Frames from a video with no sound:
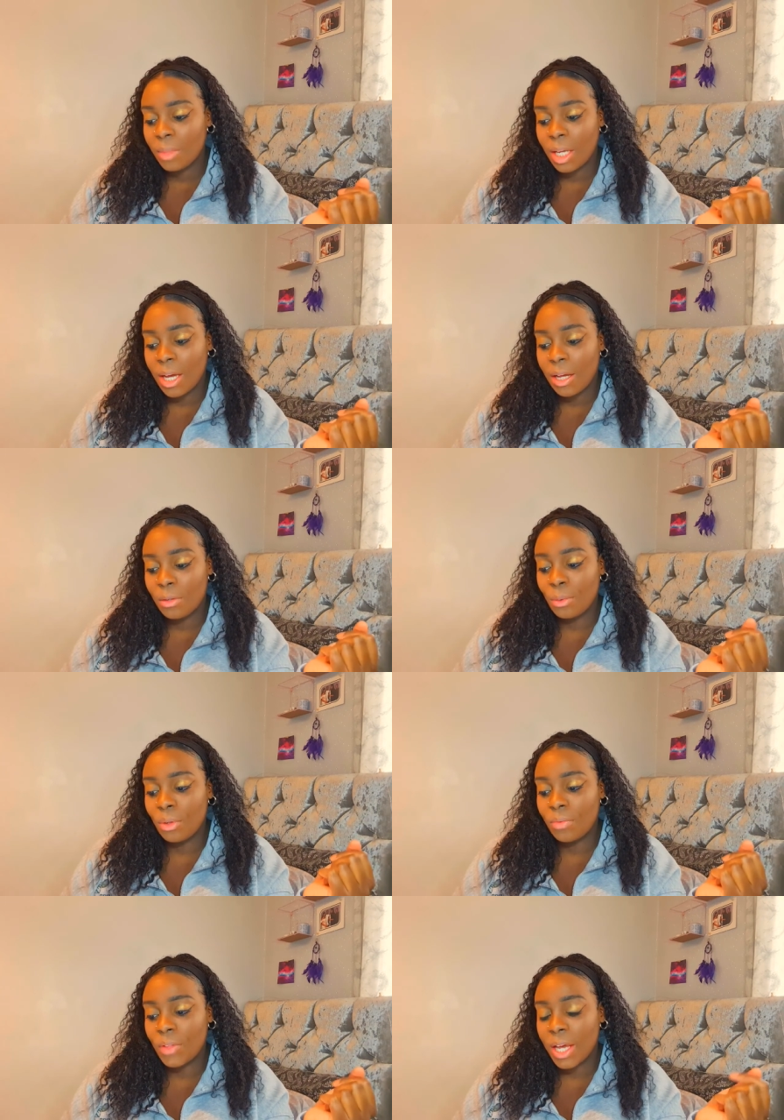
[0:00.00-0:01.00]
and
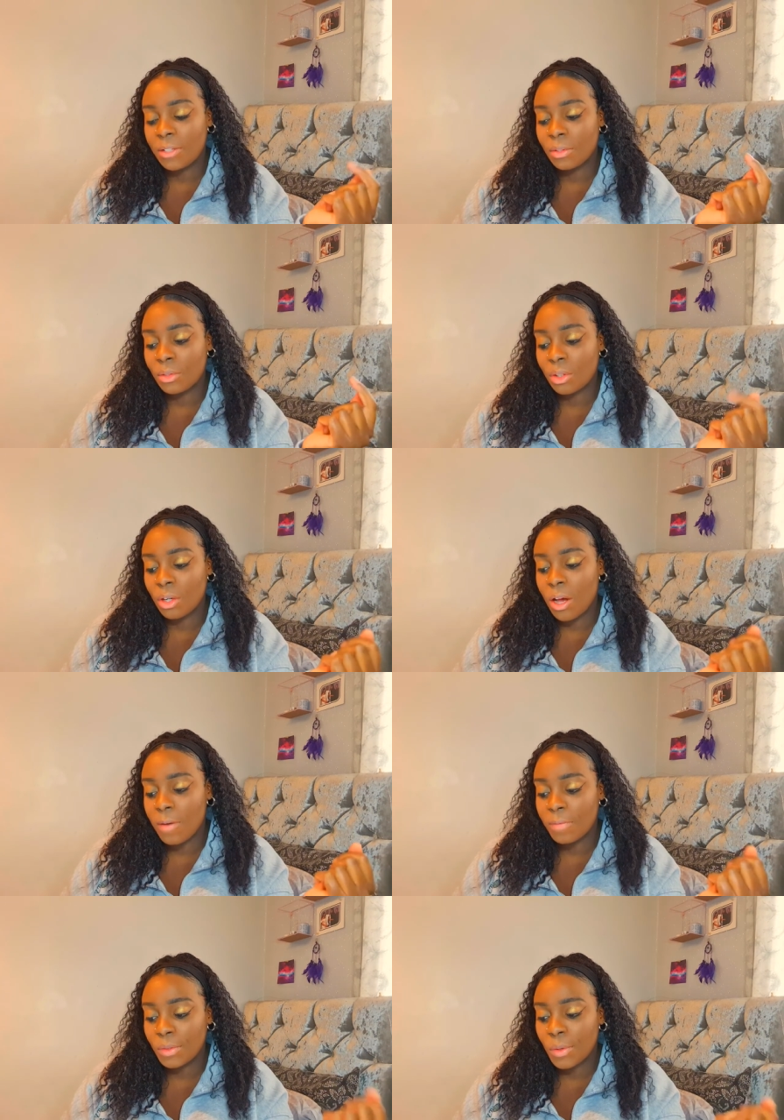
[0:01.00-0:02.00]
all of that is on the
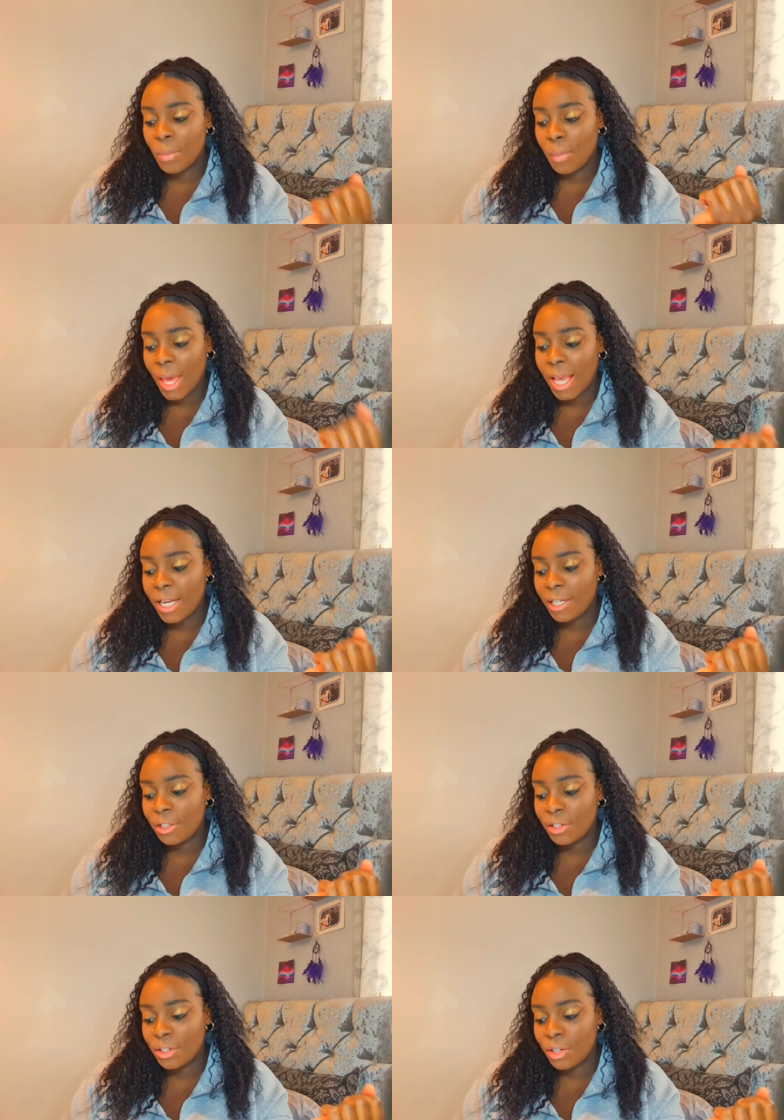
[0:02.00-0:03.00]

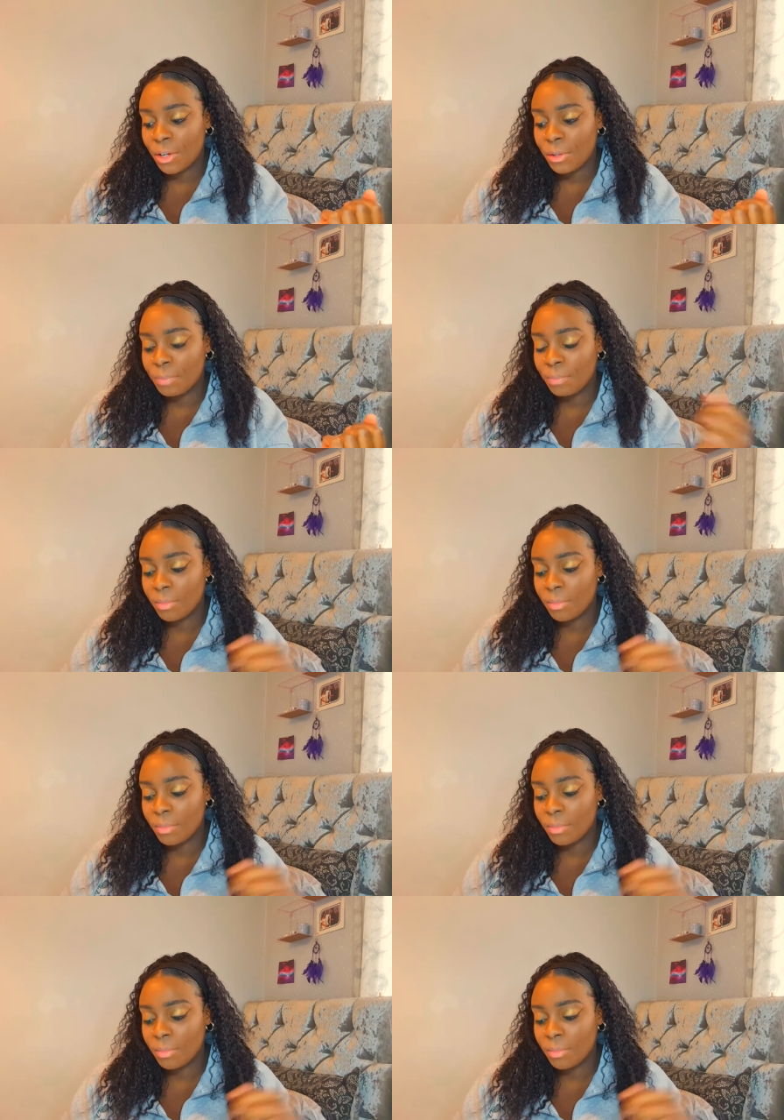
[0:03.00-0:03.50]
gov.page. So